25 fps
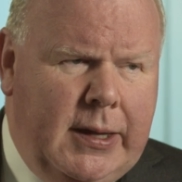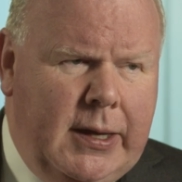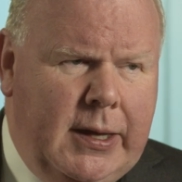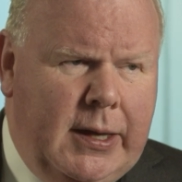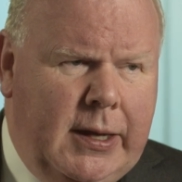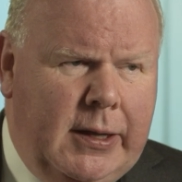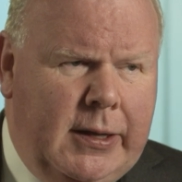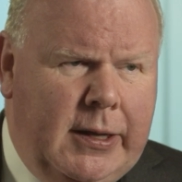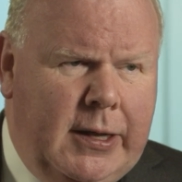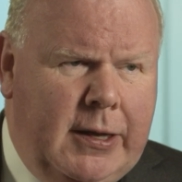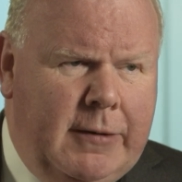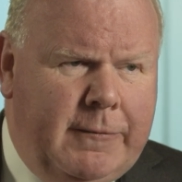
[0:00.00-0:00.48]

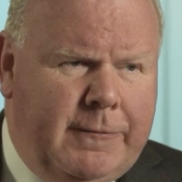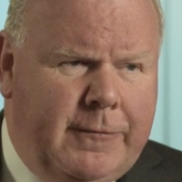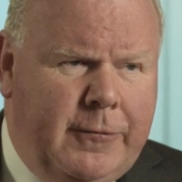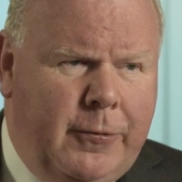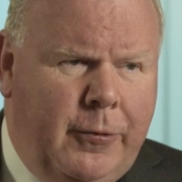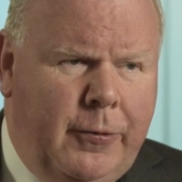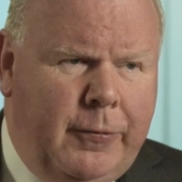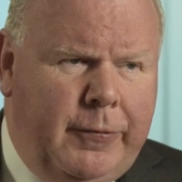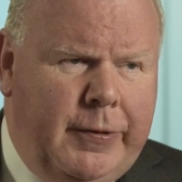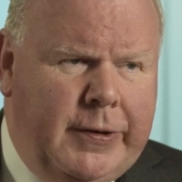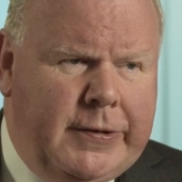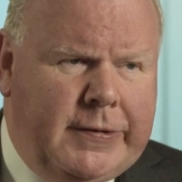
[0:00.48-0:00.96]
and
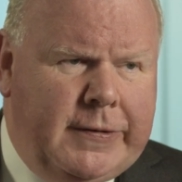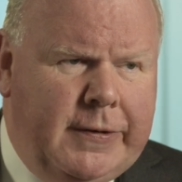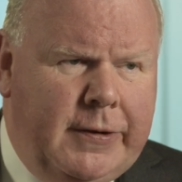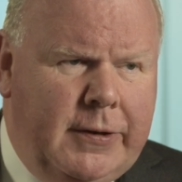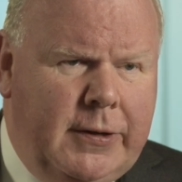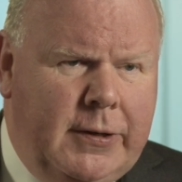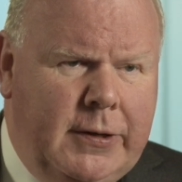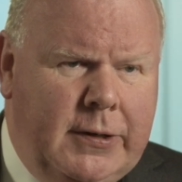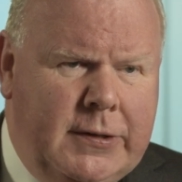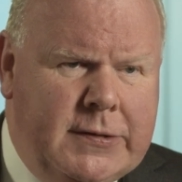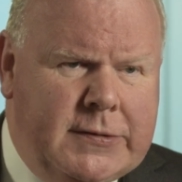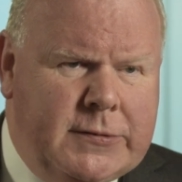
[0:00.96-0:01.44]
therefore
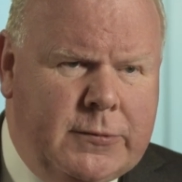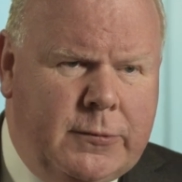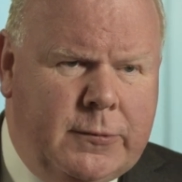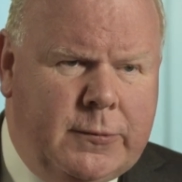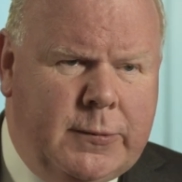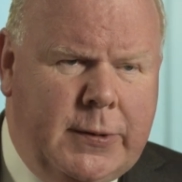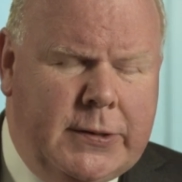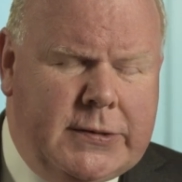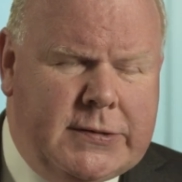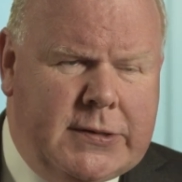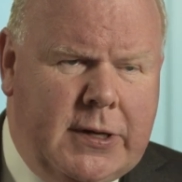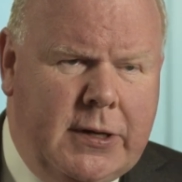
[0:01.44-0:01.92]
return is
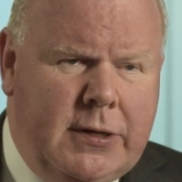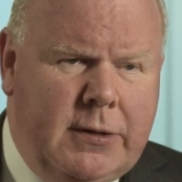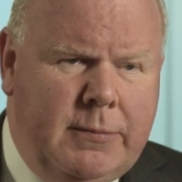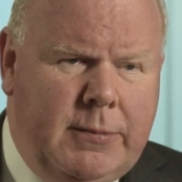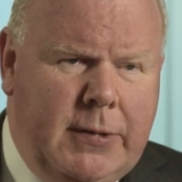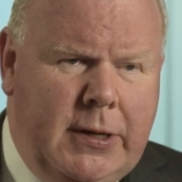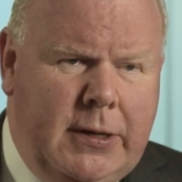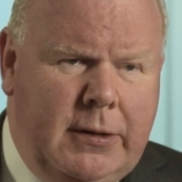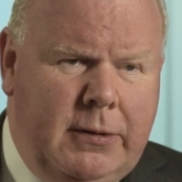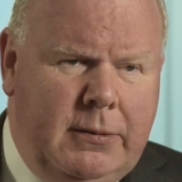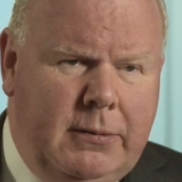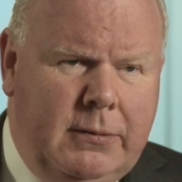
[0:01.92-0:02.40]
always going to
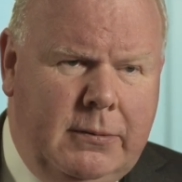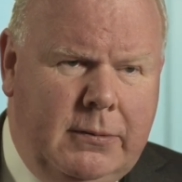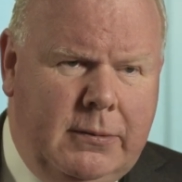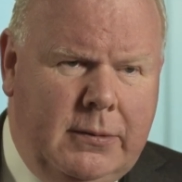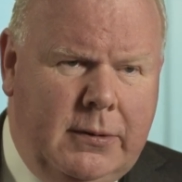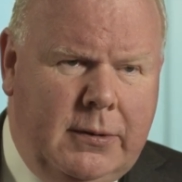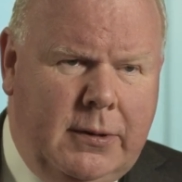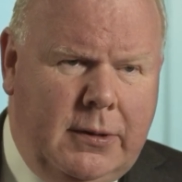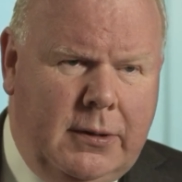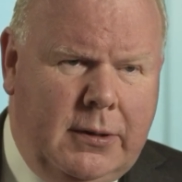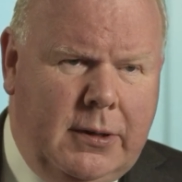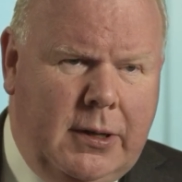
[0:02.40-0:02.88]
be
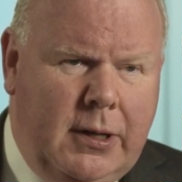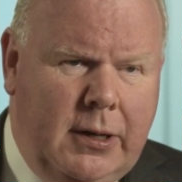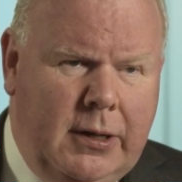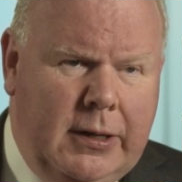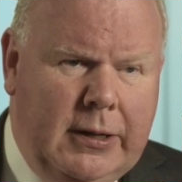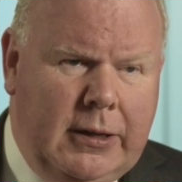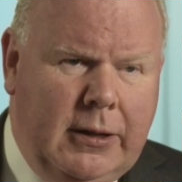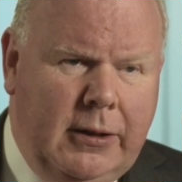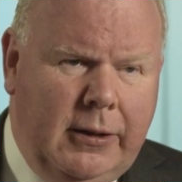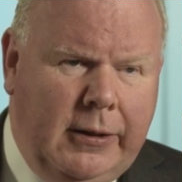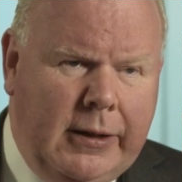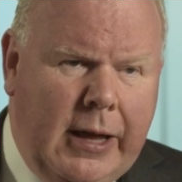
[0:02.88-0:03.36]
a
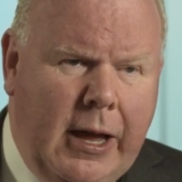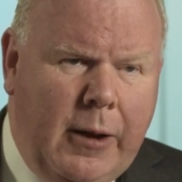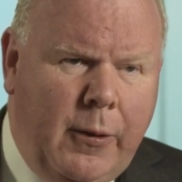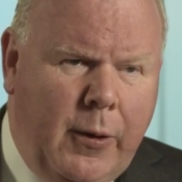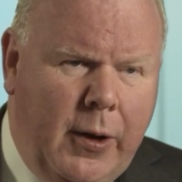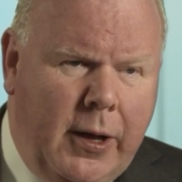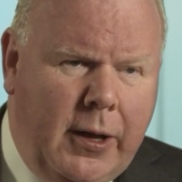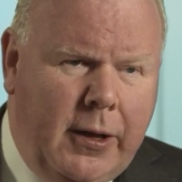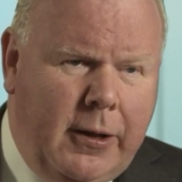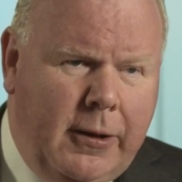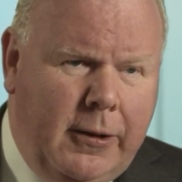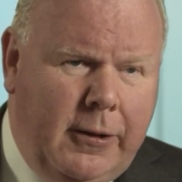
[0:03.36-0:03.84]
little
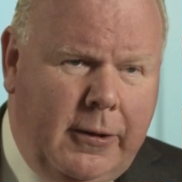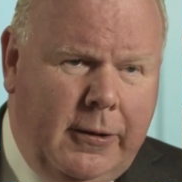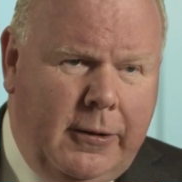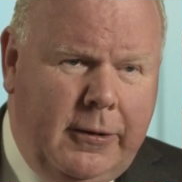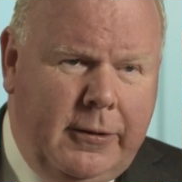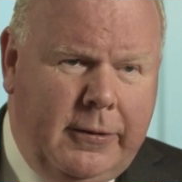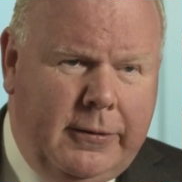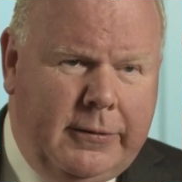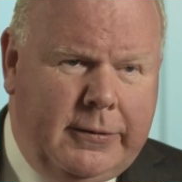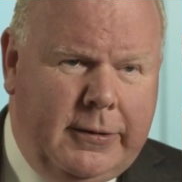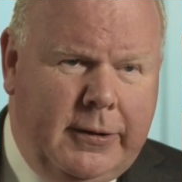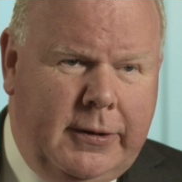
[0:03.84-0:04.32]
lower
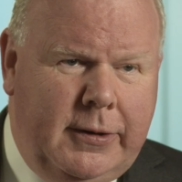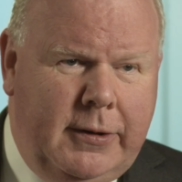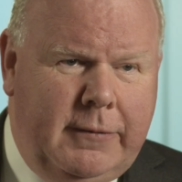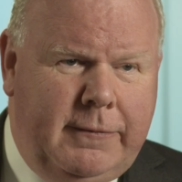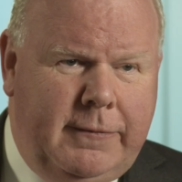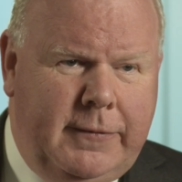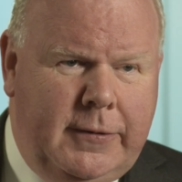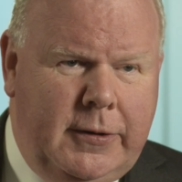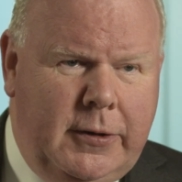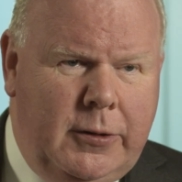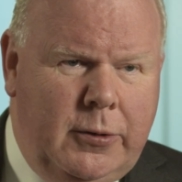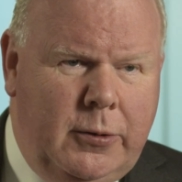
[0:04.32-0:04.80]
than
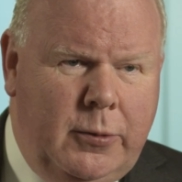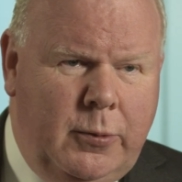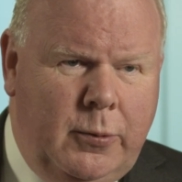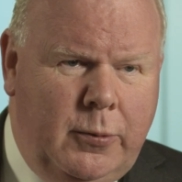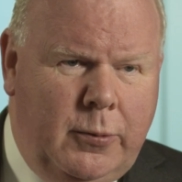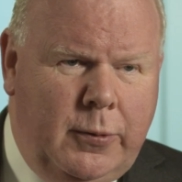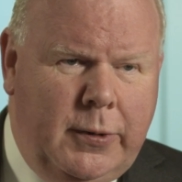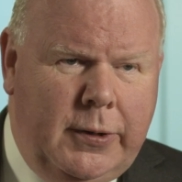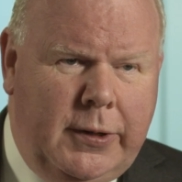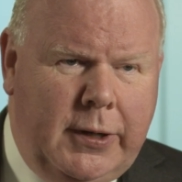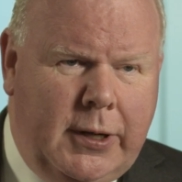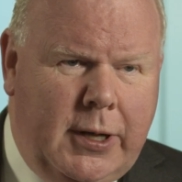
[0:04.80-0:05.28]
if you
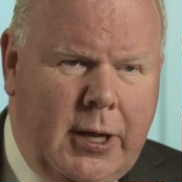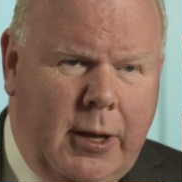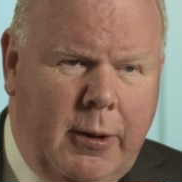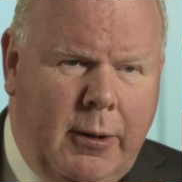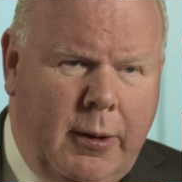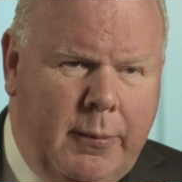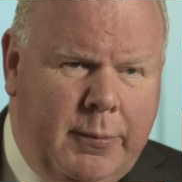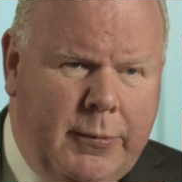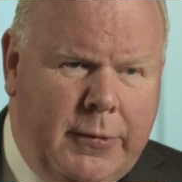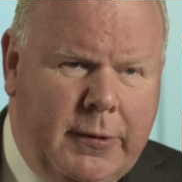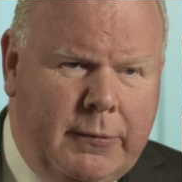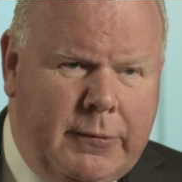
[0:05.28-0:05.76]
were to go
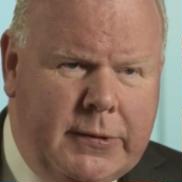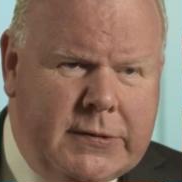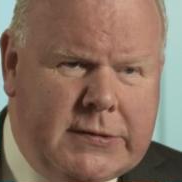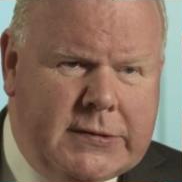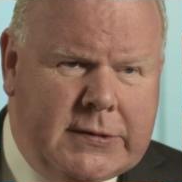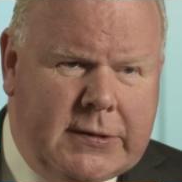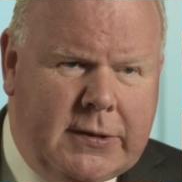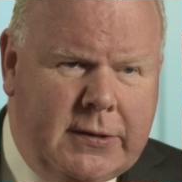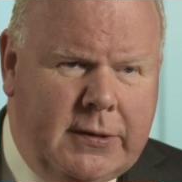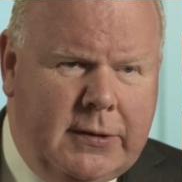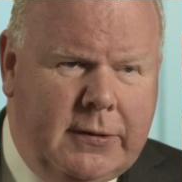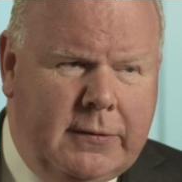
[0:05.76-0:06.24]
up the
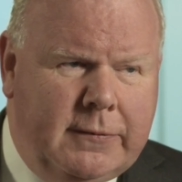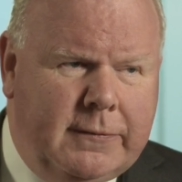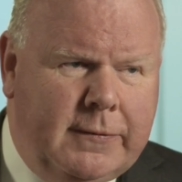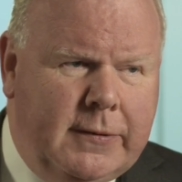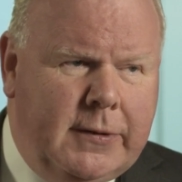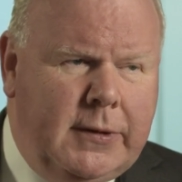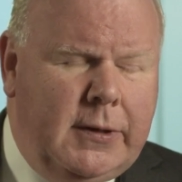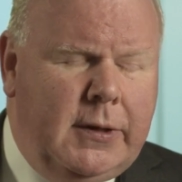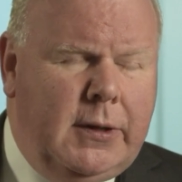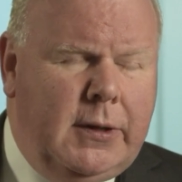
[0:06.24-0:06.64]
risk curve.